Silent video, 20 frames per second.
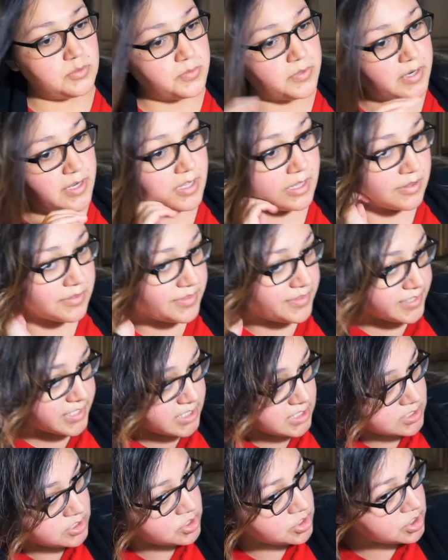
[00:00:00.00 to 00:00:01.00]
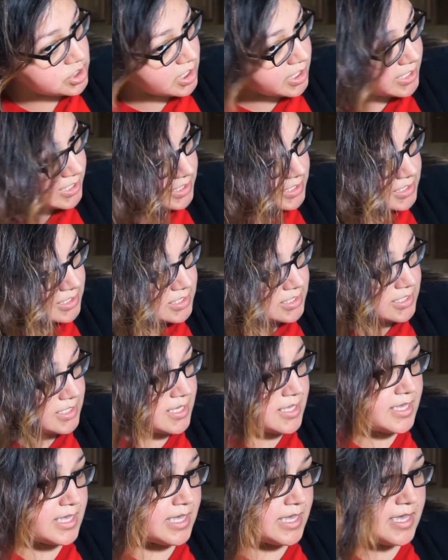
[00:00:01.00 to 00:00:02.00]
Healthy and shiny.
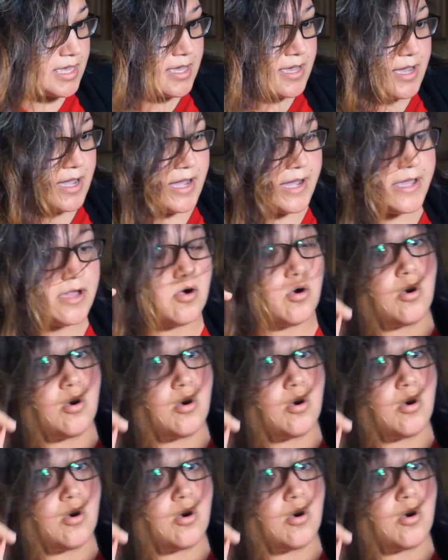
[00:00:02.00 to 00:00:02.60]
I